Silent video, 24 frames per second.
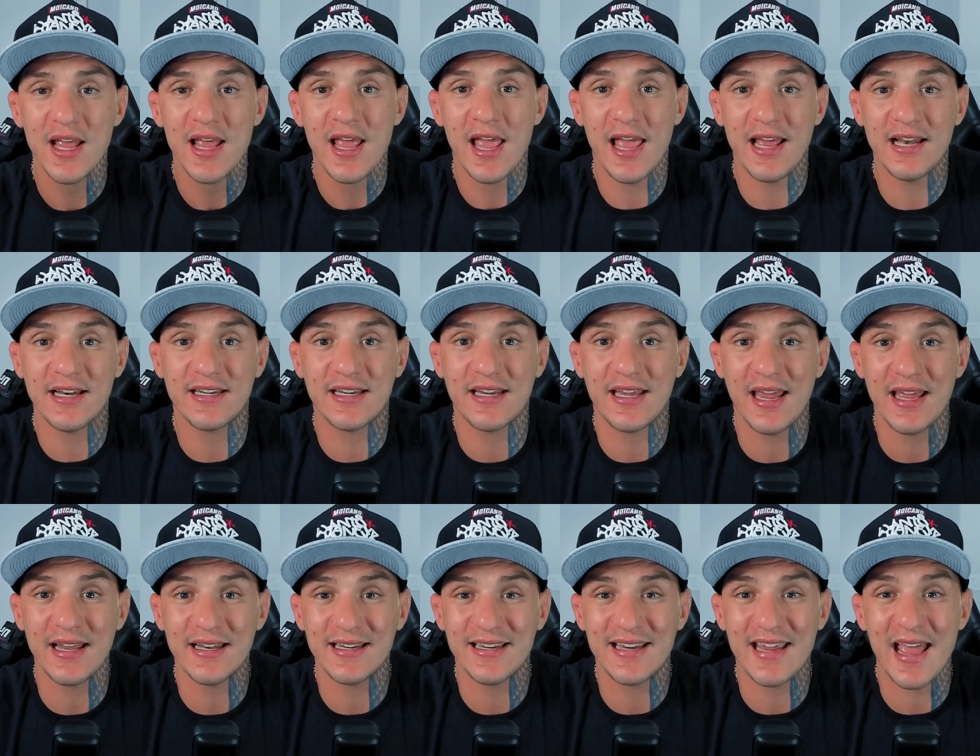and
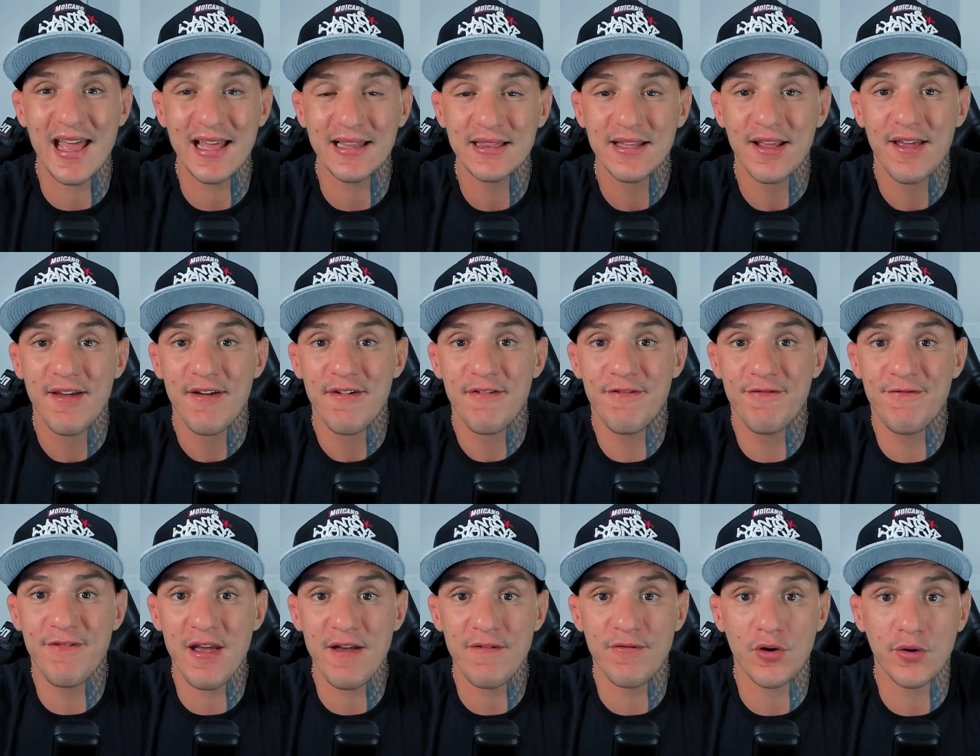can get
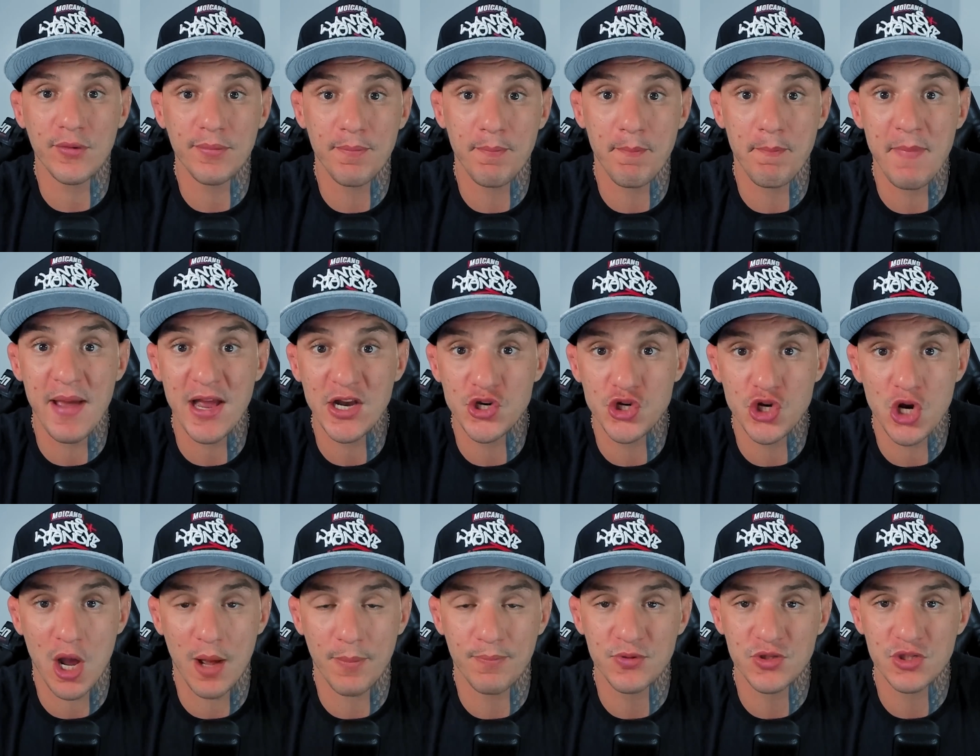favorite
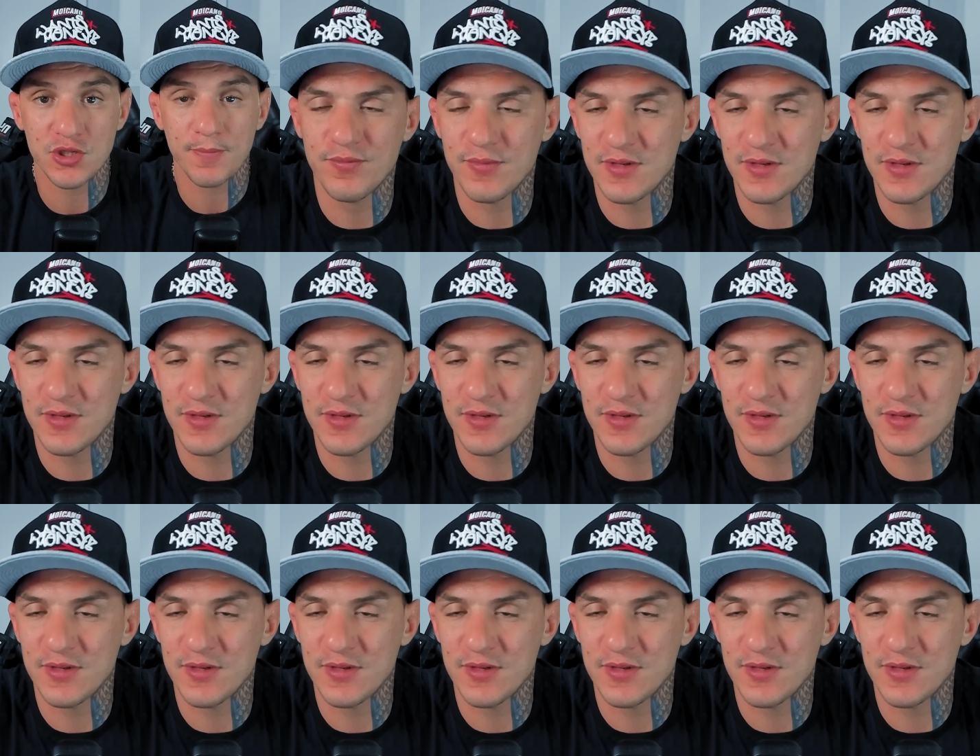matchups,